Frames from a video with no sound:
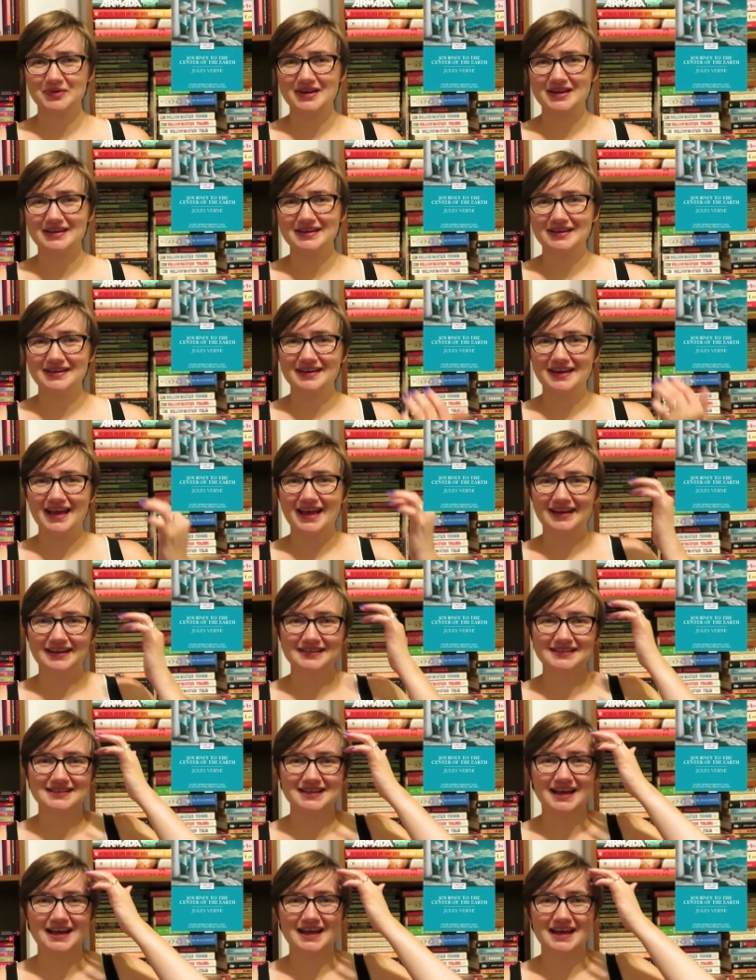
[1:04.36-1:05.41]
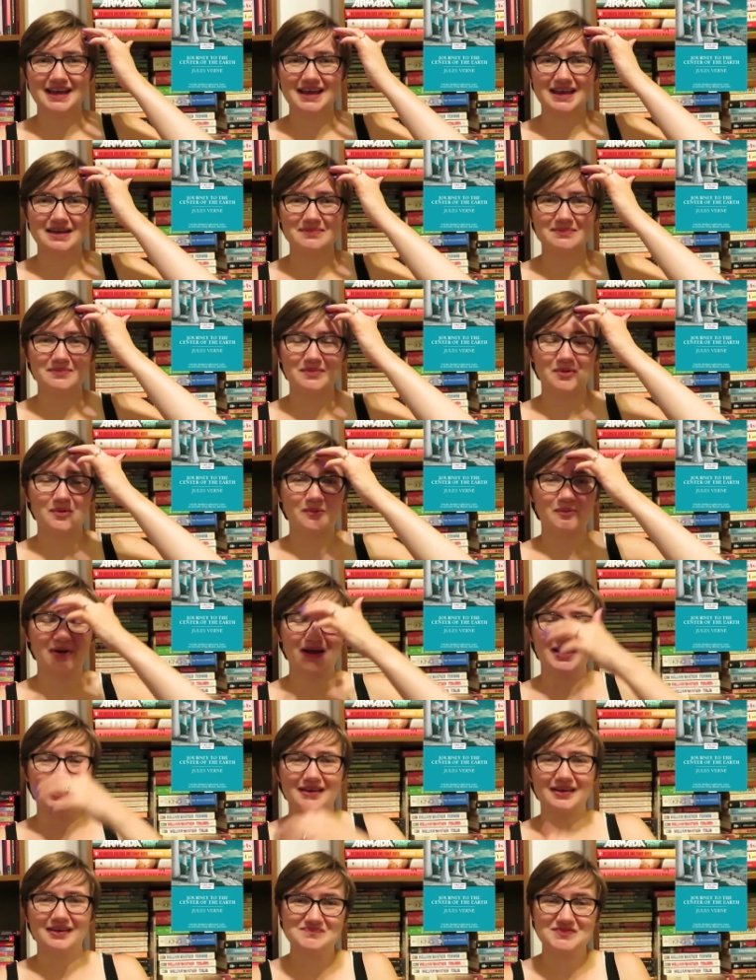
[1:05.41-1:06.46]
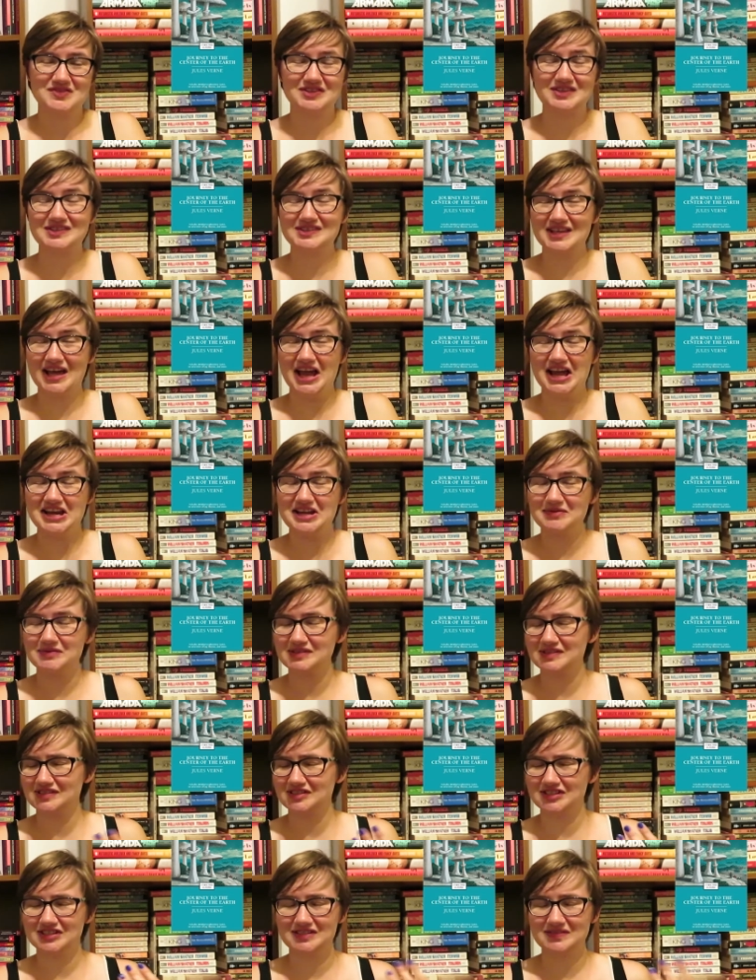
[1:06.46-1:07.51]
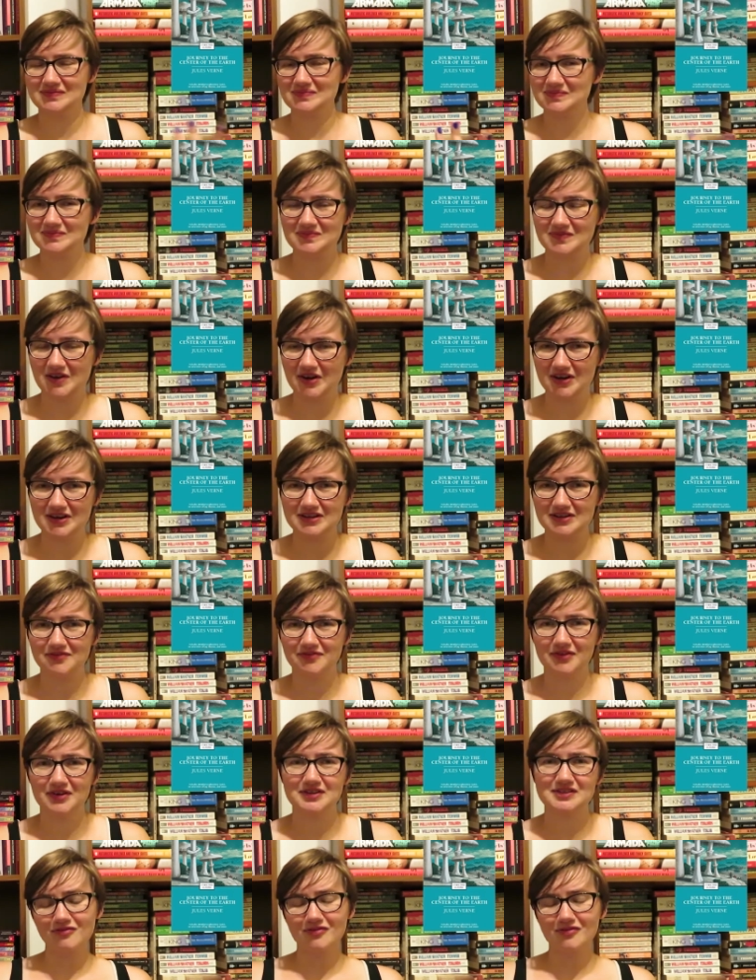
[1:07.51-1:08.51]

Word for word: written at a time when society was just very different.